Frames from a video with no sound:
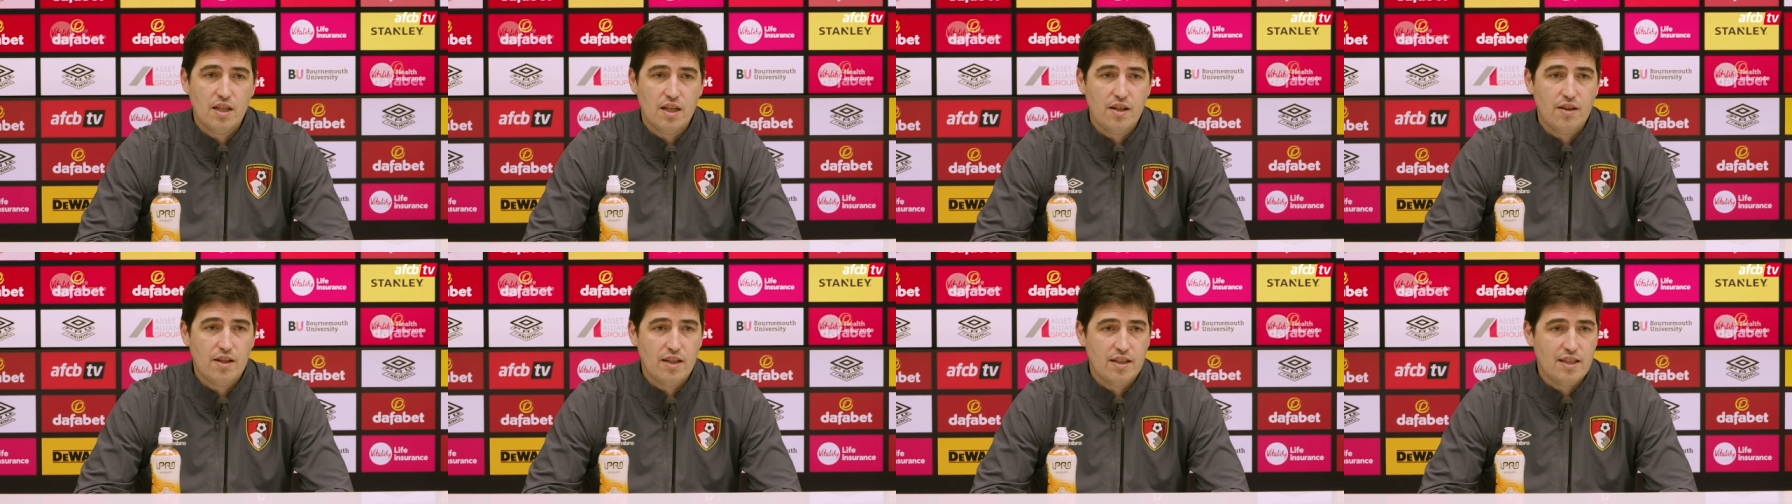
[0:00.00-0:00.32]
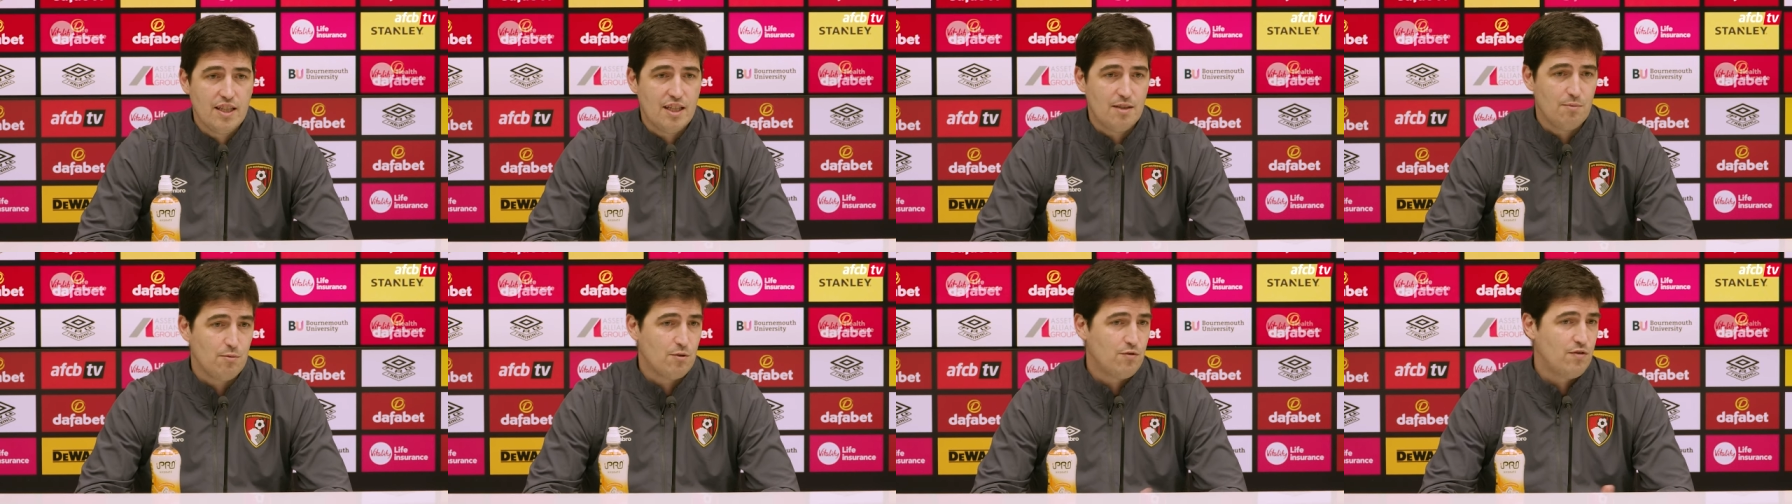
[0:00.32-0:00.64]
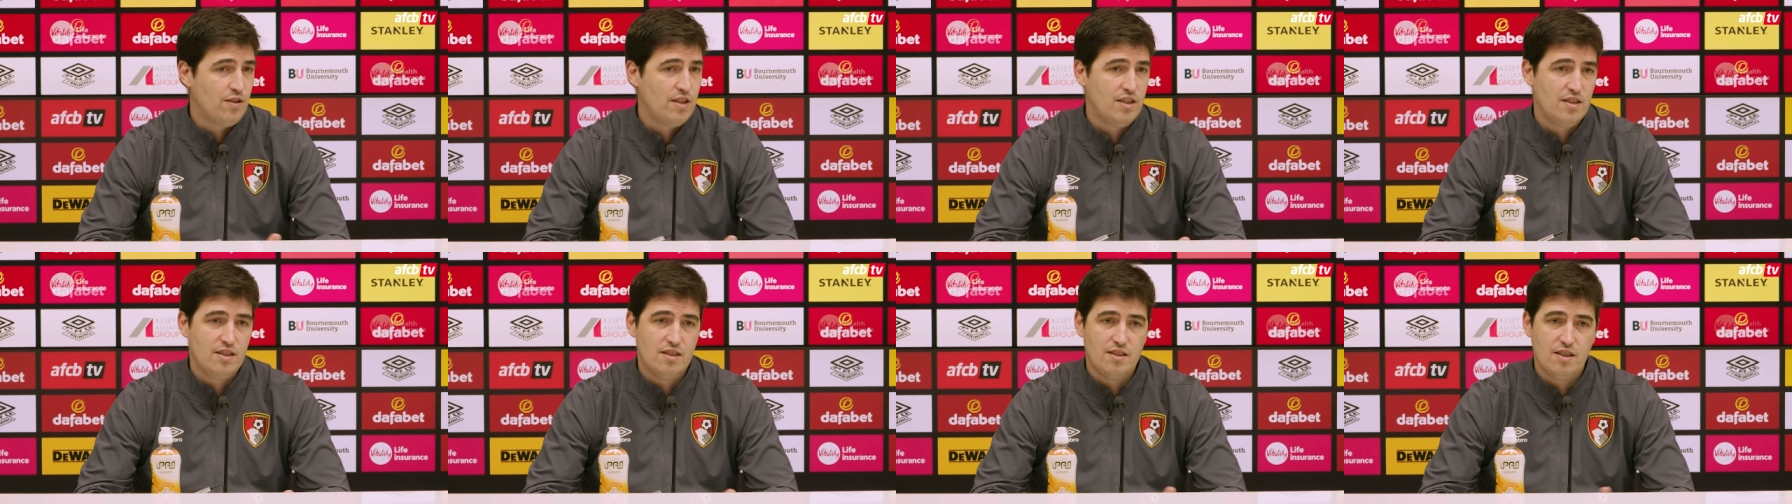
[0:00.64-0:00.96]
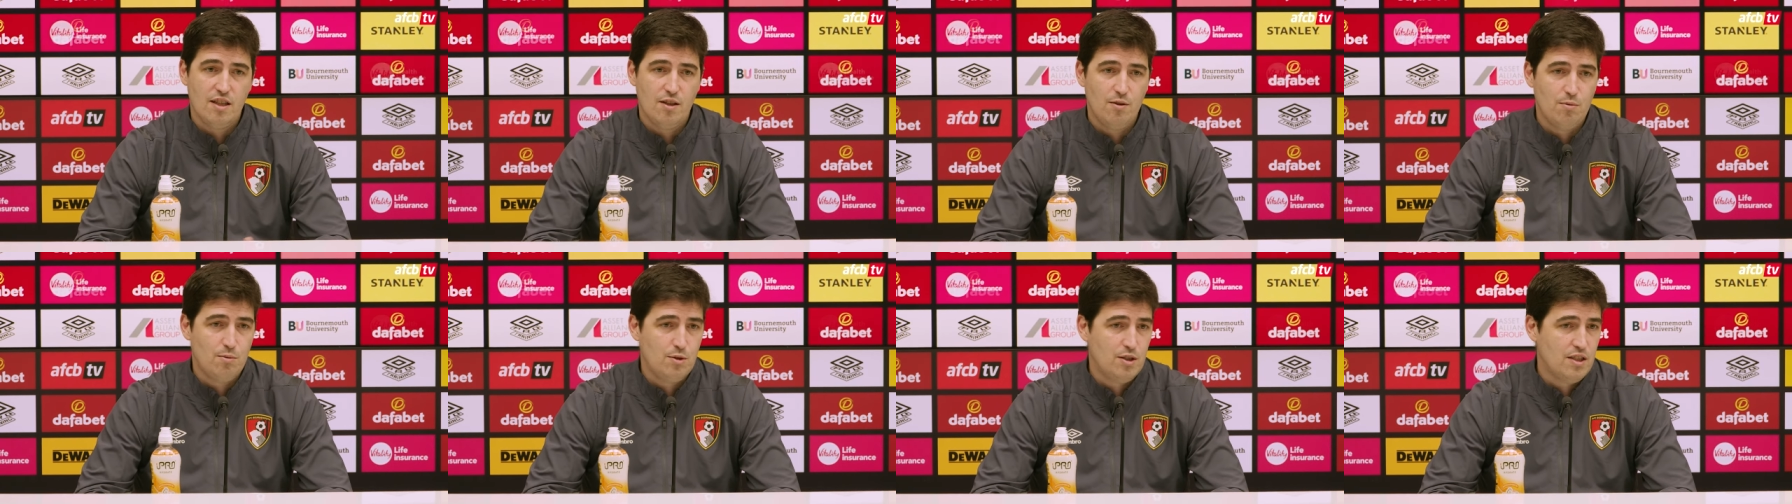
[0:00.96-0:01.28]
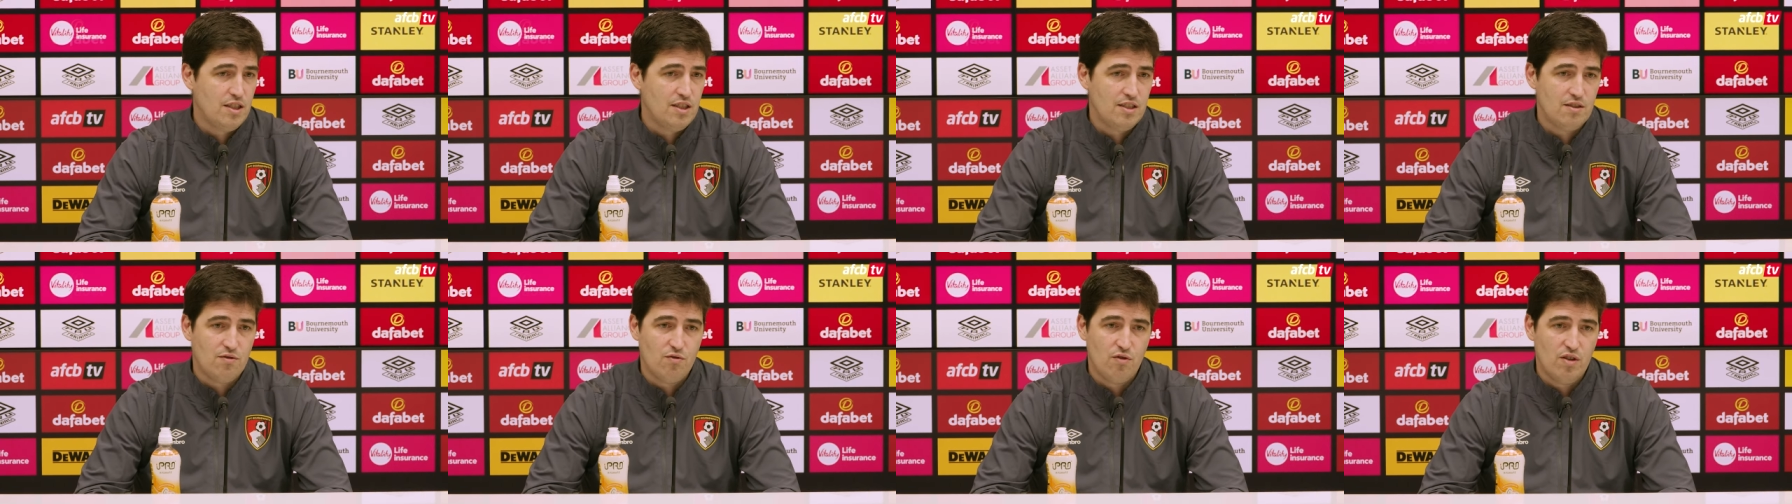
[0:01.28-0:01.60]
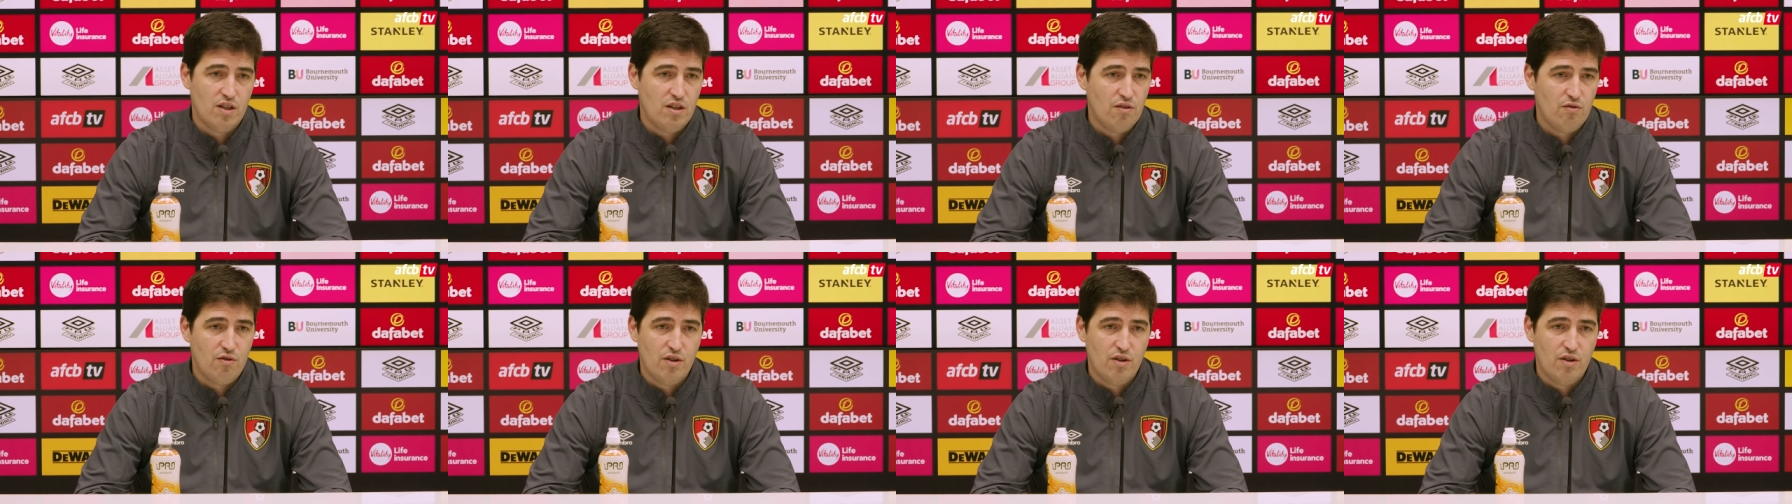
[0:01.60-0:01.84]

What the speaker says: I think the atmosphere in the stadiums is really,